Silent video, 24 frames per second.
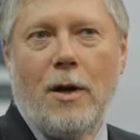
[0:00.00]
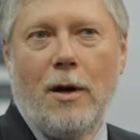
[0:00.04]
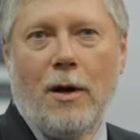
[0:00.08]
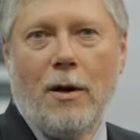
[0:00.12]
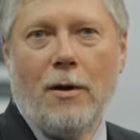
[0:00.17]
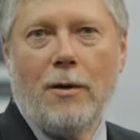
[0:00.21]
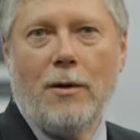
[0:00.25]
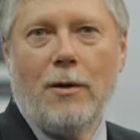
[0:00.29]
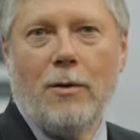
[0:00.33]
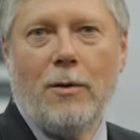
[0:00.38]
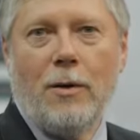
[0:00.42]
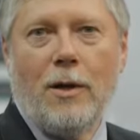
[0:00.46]
to
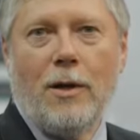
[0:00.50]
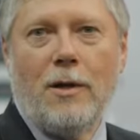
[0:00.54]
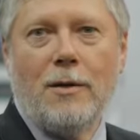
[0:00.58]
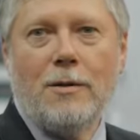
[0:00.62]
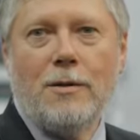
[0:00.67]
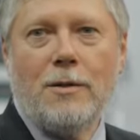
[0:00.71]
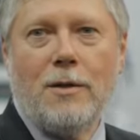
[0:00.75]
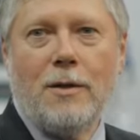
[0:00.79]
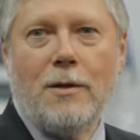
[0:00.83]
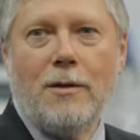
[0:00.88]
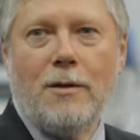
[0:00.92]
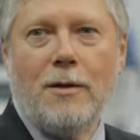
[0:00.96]
argue
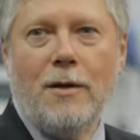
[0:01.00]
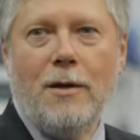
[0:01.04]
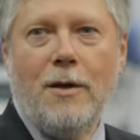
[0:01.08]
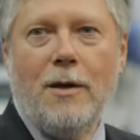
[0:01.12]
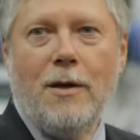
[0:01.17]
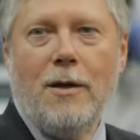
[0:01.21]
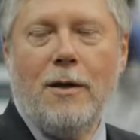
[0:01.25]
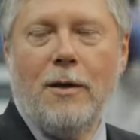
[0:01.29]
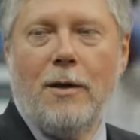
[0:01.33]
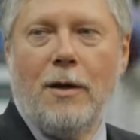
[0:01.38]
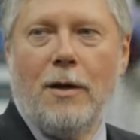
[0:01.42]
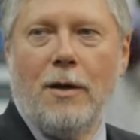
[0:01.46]
against it,
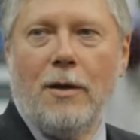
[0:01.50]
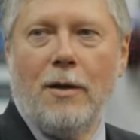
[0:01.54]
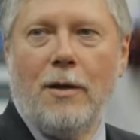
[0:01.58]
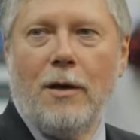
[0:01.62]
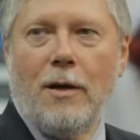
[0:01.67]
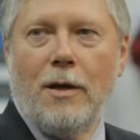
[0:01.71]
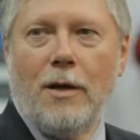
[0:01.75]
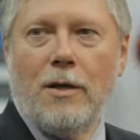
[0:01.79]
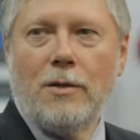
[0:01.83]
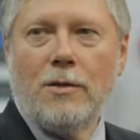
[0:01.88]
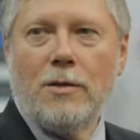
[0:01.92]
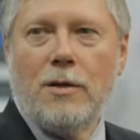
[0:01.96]
uh,
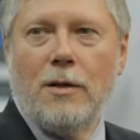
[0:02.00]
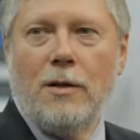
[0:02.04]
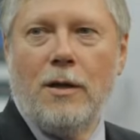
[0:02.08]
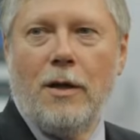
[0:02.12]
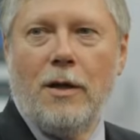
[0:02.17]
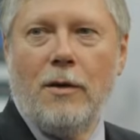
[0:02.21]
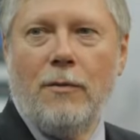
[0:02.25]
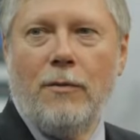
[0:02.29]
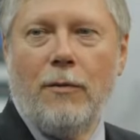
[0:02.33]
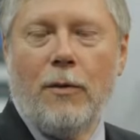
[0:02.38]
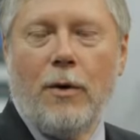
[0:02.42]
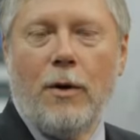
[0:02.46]
against the
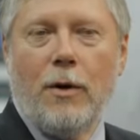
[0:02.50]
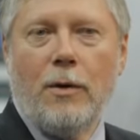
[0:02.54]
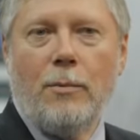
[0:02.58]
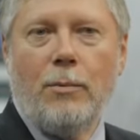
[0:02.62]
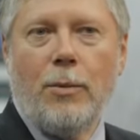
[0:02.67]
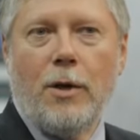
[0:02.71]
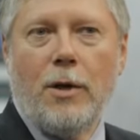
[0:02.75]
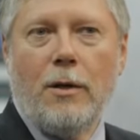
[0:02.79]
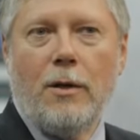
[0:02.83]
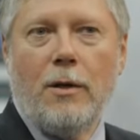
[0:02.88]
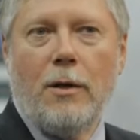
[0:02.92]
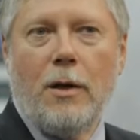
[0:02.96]
need for it.
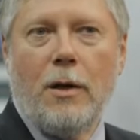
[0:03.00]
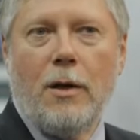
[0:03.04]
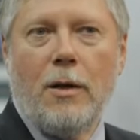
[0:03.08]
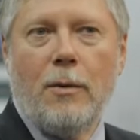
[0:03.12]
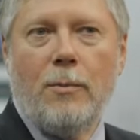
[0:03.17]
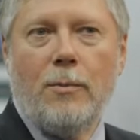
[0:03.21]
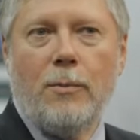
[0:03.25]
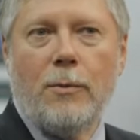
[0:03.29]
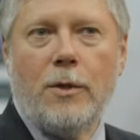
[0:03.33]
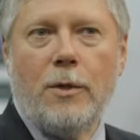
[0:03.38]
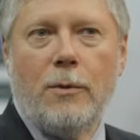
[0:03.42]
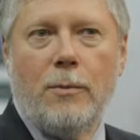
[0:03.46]
But
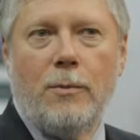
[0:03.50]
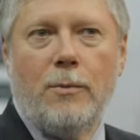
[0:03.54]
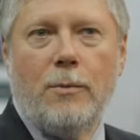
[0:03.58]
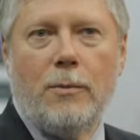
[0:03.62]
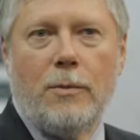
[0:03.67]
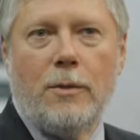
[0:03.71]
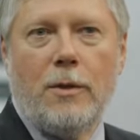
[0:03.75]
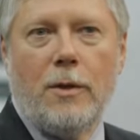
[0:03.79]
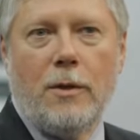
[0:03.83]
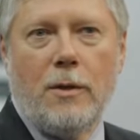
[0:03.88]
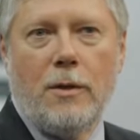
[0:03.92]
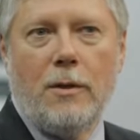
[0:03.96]
um, to,
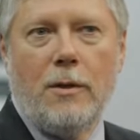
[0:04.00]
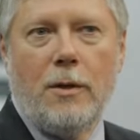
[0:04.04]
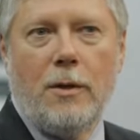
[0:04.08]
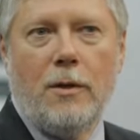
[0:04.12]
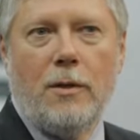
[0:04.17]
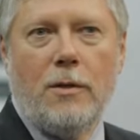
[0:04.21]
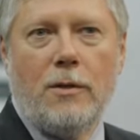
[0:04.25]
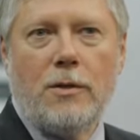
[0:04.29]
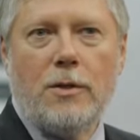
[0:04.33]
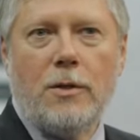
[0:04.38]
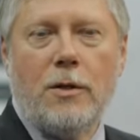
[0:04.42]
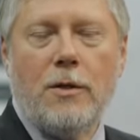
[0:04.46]
to, you
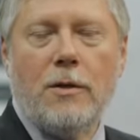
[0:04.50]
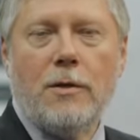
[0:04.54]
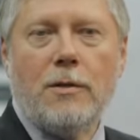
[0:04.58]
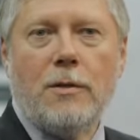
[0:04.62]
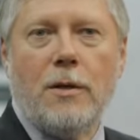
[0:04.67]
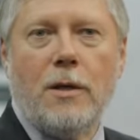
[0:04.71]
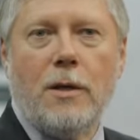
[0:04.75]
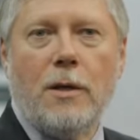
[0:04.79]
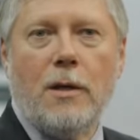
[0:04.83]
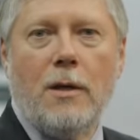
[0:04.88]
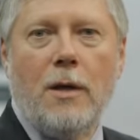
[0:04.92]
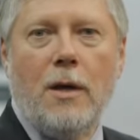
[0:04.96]
know,
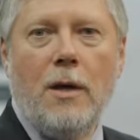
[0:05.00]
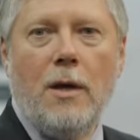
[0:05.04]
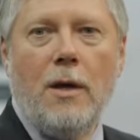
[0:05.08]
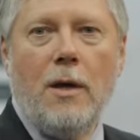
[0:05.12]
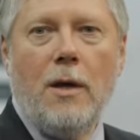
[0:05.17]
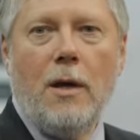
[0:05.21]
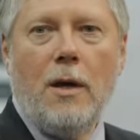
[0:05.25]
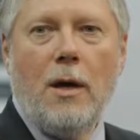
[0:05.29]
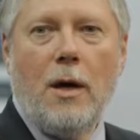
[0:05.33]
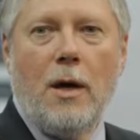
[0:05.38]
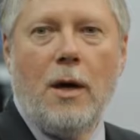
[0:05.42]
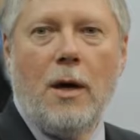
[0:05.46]
seriously,
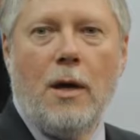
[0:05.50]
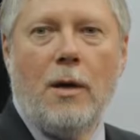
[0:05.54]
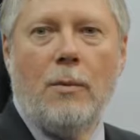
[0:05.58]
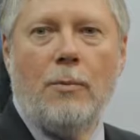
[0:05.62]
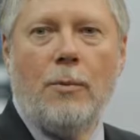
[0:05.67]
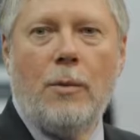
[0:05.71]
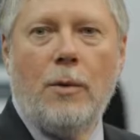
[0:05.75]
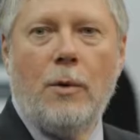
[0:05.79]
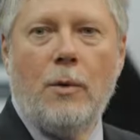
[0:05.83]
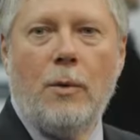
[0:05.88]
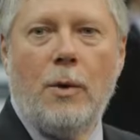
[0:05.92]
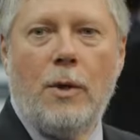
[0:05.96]

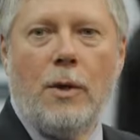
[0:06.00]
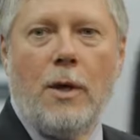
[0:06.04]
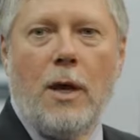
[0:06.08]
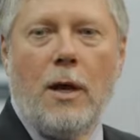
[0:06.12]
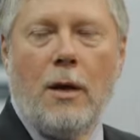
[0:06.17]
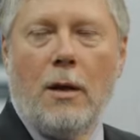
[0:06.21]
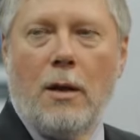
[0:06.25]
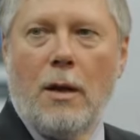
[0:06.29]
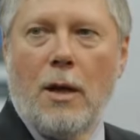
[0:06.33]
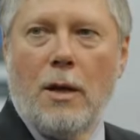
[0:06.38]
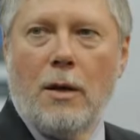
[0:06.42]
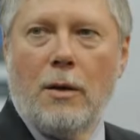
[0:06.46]
Um, we
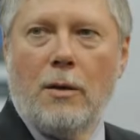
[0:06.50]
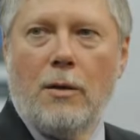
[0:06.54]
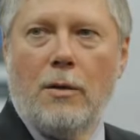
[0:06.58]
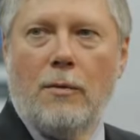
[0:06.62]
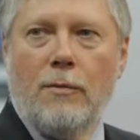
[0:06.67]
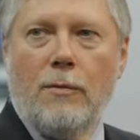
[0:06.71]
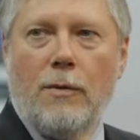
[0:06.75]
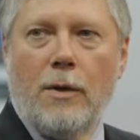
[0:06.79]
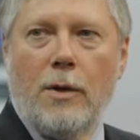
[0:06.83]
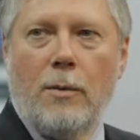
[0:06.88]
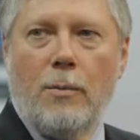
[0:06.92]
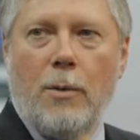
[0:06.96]
got a lot of good
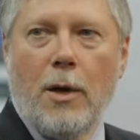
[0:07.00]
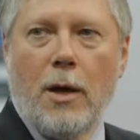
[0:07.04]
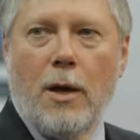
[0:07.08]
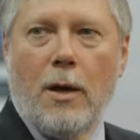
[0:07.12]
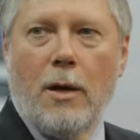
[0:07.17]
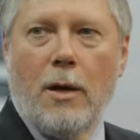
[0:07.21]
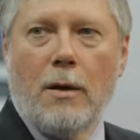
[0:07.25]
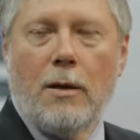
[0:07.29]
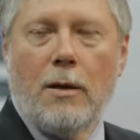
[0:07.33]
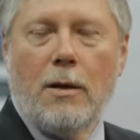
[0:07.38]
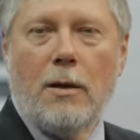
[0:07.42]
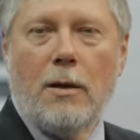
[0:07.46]

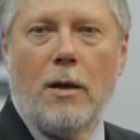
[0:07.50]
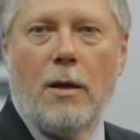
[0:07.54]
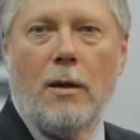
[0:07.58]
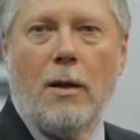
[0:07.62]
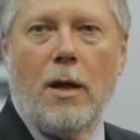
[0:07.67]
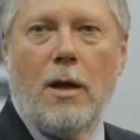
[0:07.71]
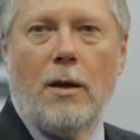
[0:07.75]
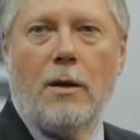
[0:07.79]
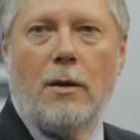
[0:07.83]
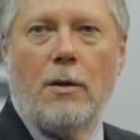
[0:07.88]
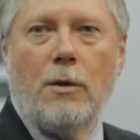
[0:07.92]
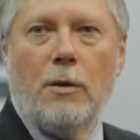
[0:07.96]
feedback, a
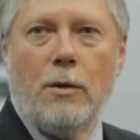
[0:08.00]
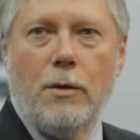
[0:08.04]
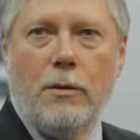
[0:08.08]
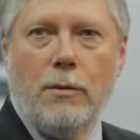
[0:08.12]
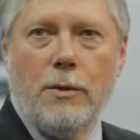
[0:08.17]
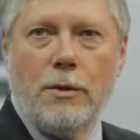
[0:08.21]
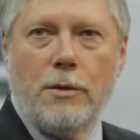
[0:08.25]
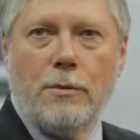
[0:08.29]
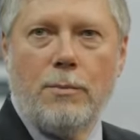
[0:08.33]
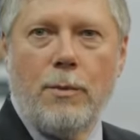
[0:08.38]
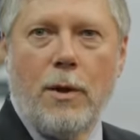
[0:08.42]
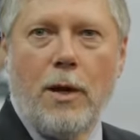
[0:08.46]
lot of good
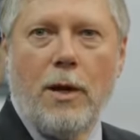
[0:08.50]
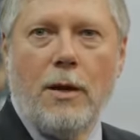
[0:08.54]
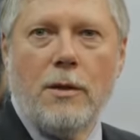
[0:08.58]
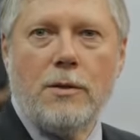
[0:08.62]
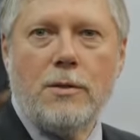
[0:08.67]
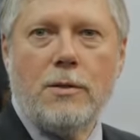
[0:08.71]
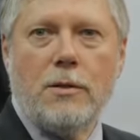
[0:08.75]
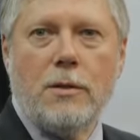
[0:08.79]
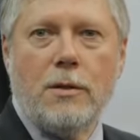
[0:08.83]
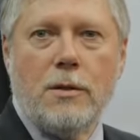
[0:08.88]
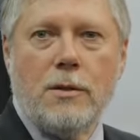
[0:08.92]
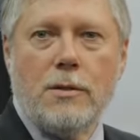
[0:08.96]

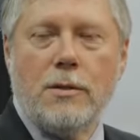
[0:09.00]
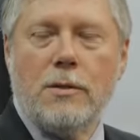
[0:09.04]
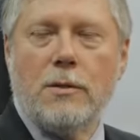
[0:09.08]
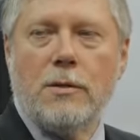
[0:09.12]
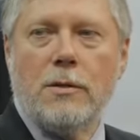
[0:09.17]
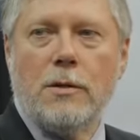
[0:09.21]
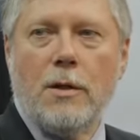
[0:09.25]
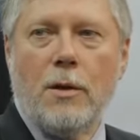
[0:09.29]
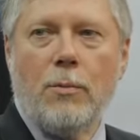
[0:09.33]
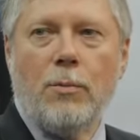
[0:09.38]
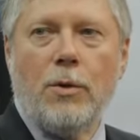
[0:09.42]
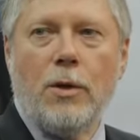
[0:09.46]
response that this is
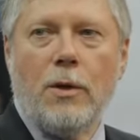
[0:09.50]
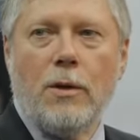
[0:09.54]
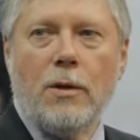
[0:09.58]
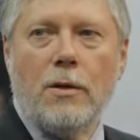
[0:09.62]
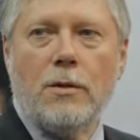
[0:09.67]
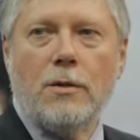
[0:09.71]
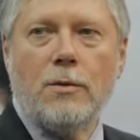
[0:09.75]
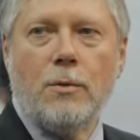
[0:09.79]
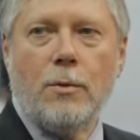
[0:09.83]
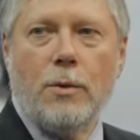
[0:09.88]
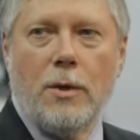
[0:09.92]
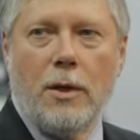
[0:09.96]
something
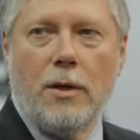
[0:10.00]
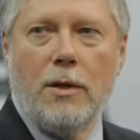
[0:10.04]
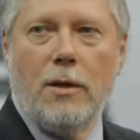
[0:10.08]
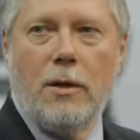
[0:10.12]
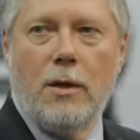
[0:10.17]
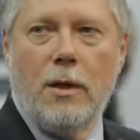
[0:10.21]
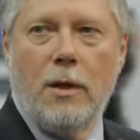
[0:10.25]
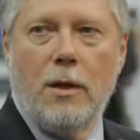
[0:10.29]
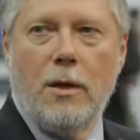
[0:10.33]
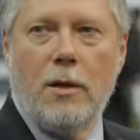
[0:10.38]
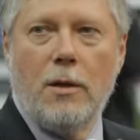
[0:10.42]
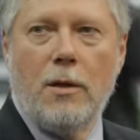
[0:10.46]
that's really
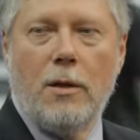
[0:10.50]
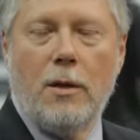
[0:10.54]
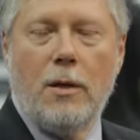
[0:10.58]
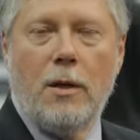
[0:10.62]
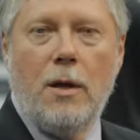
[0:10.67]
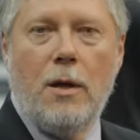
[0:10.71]
needed.